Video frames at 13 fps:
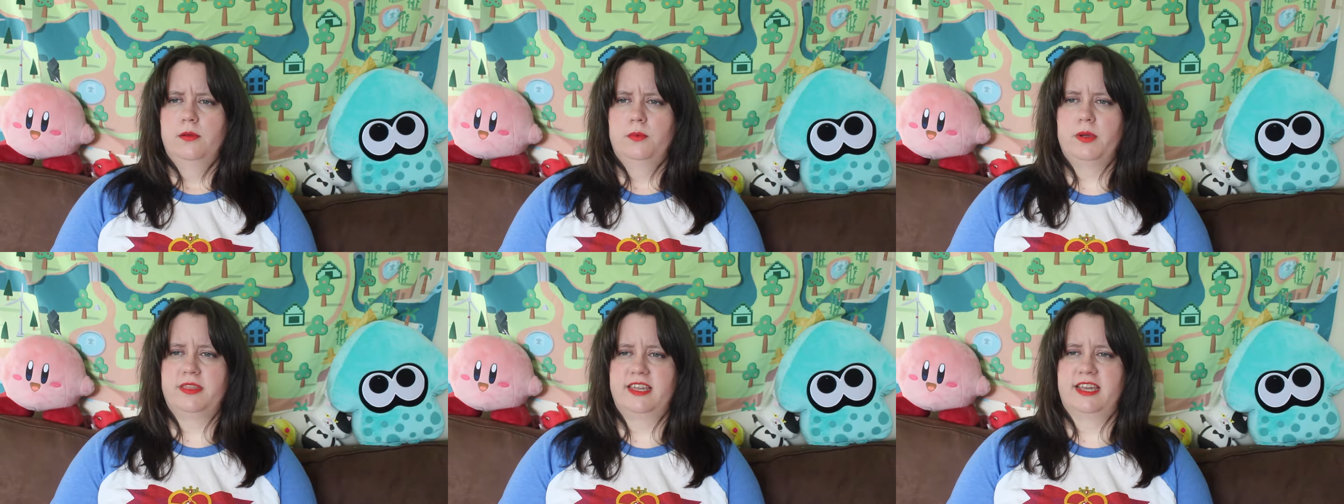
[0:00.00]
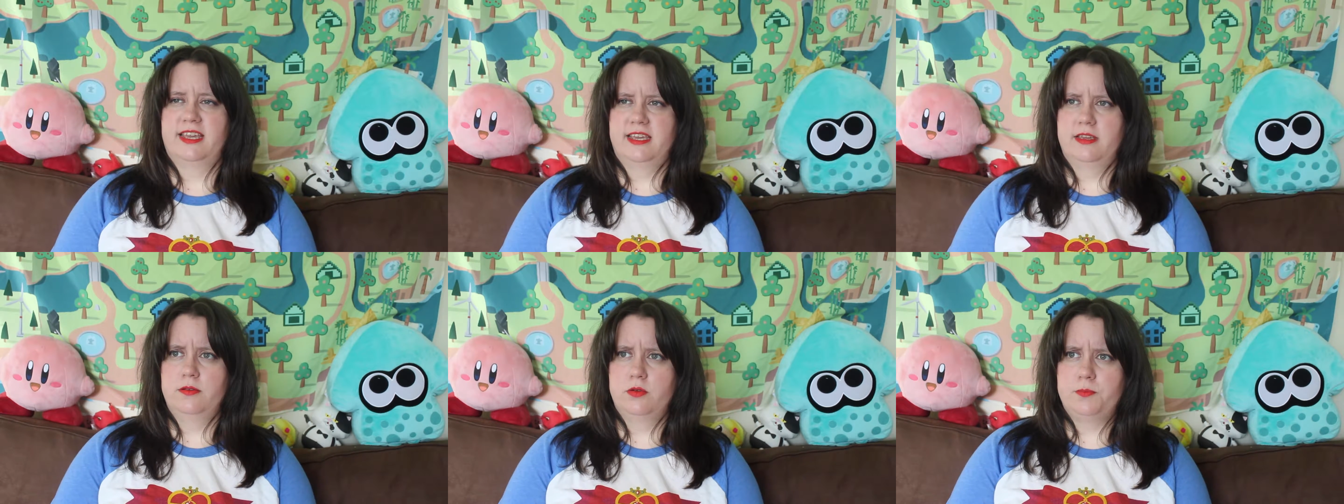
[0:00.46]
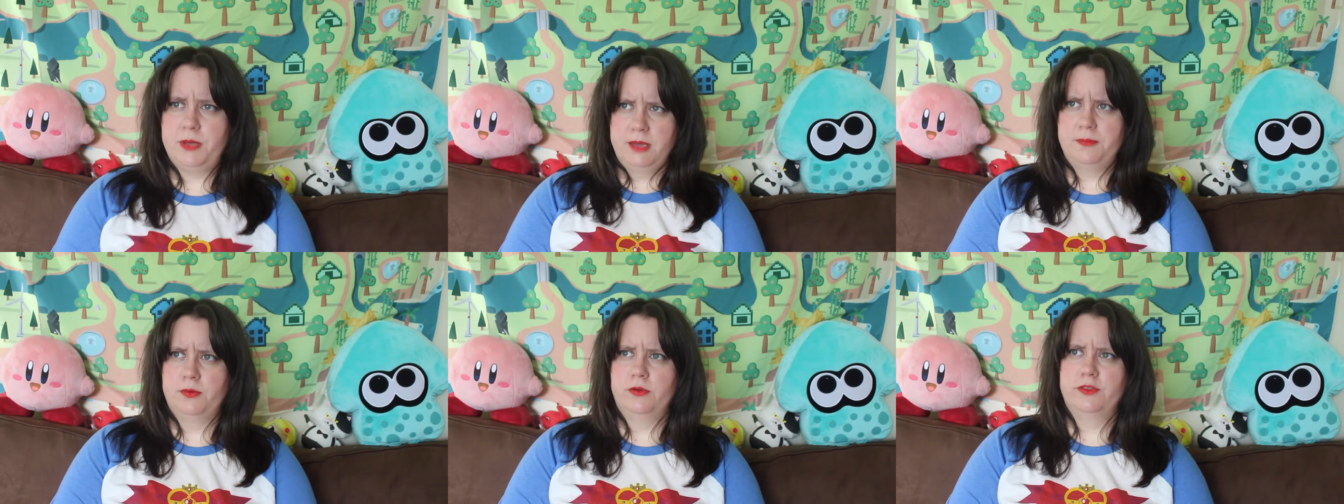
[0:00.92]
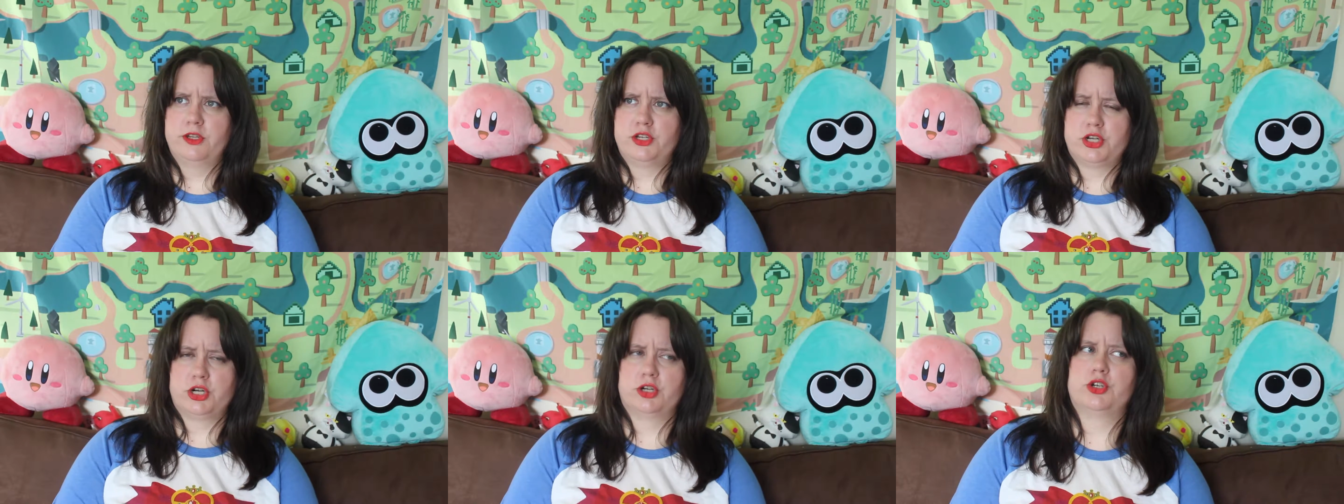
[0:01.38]
with the people in the
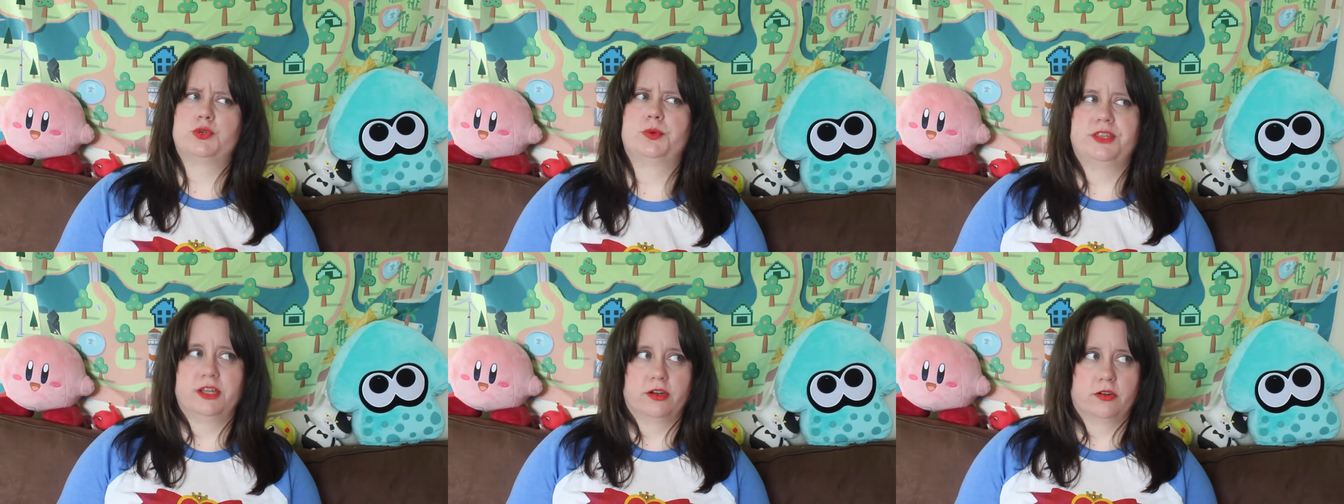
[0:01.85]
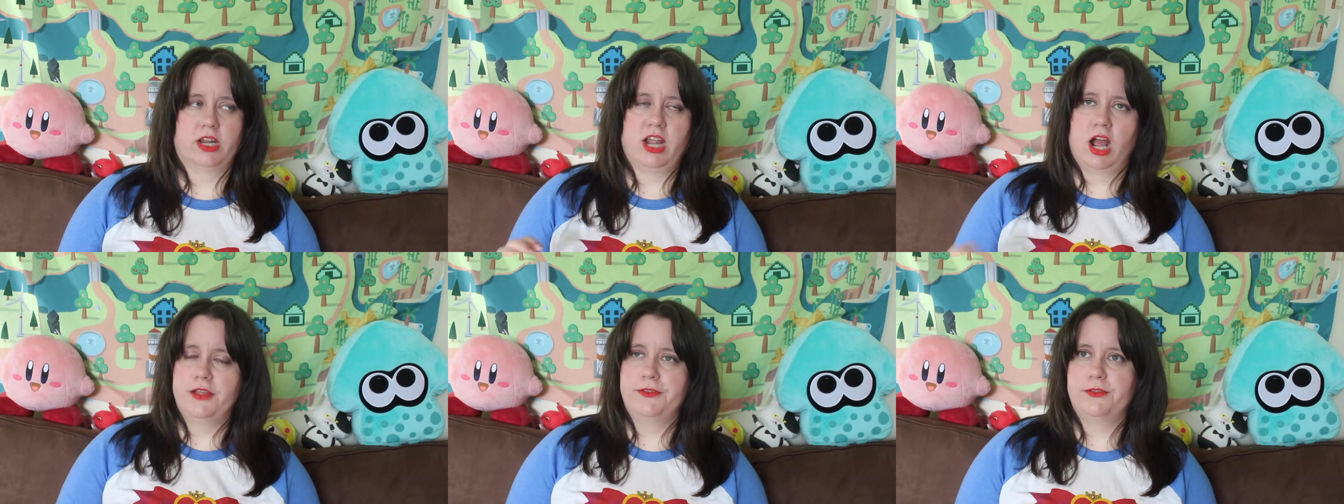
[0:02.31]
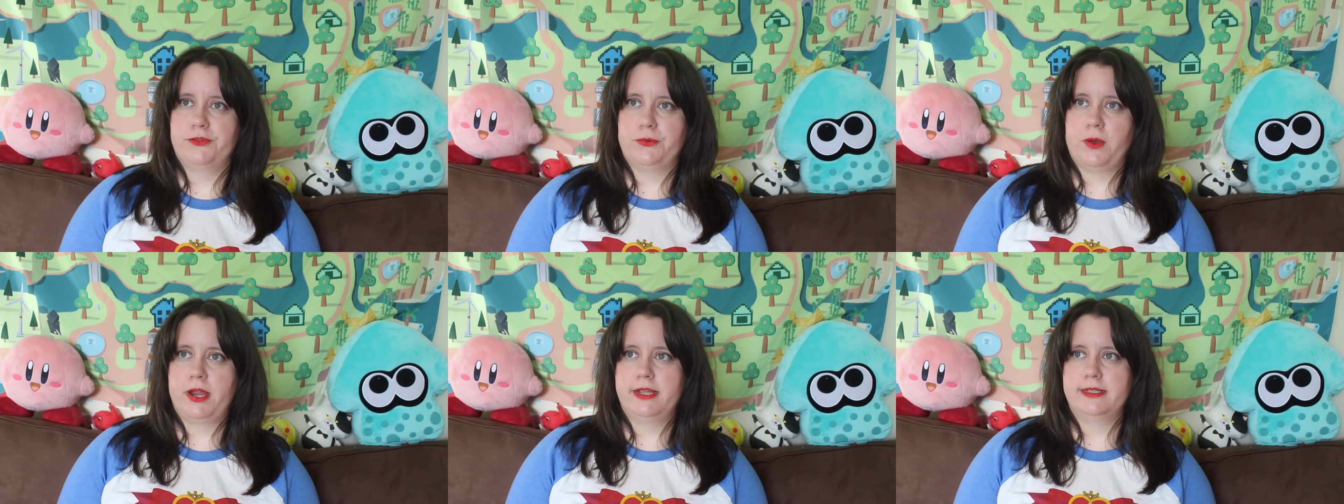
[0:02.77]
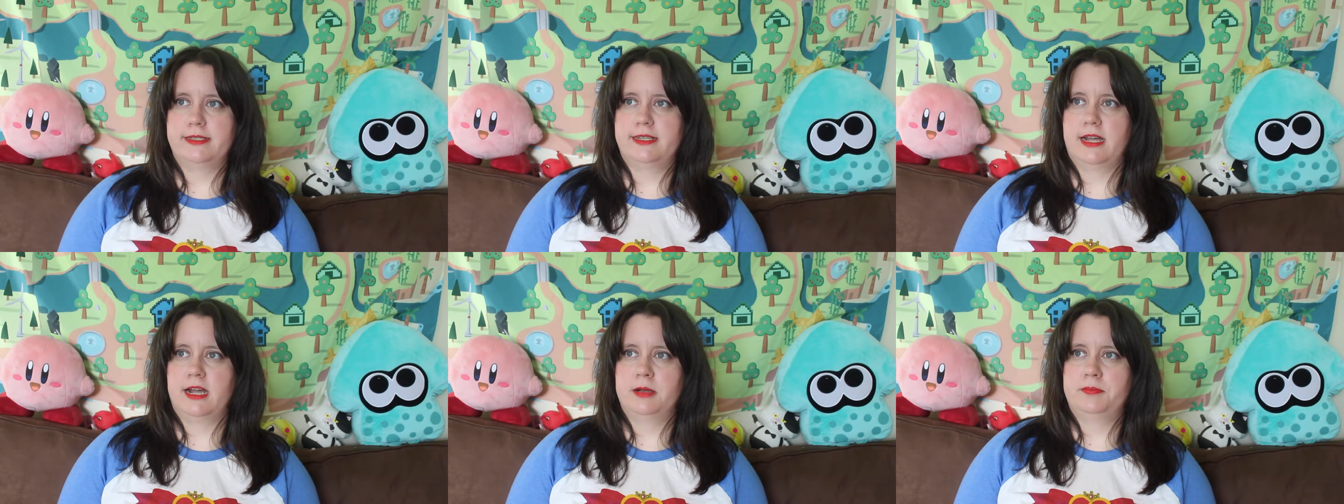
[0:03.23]
church with their guns raised
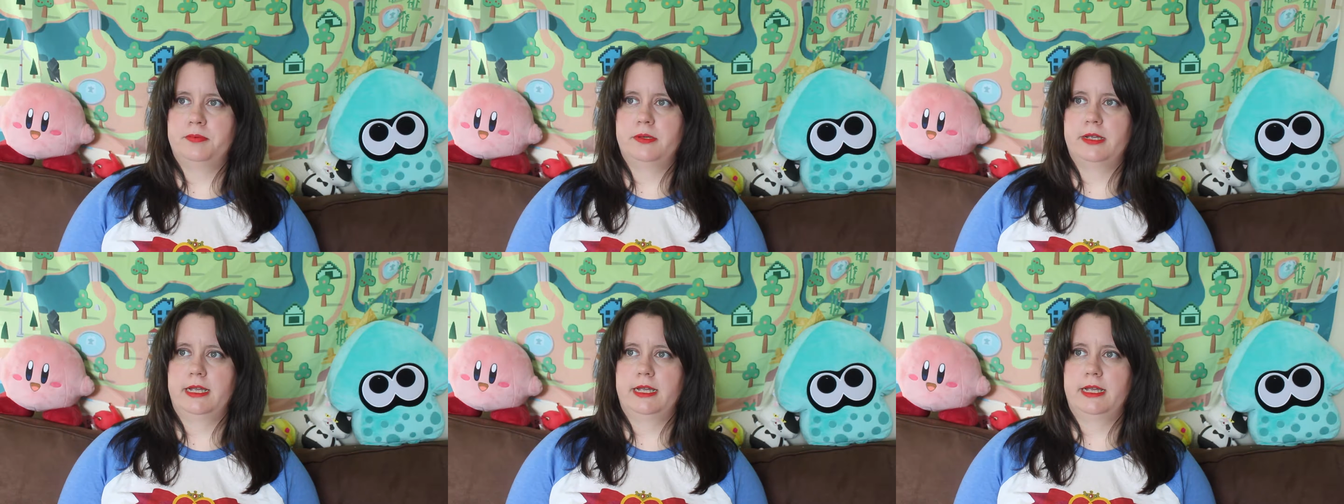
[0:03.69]
up.